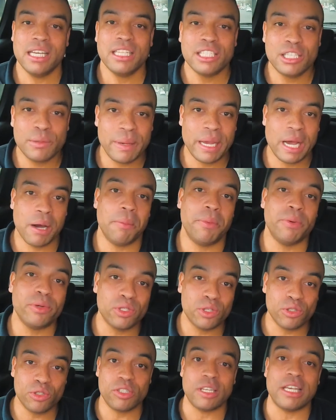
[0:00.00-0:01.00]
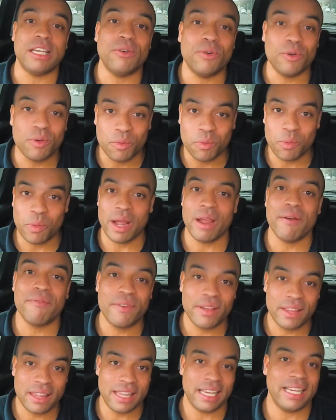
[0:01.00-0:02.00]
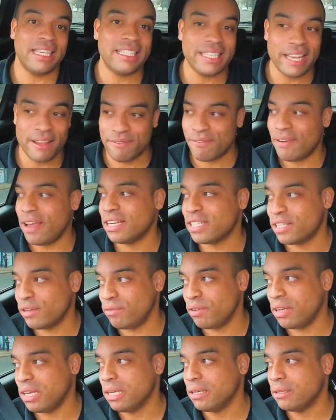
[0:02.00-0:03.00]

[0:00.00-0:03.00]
to be able to deal with this effectively.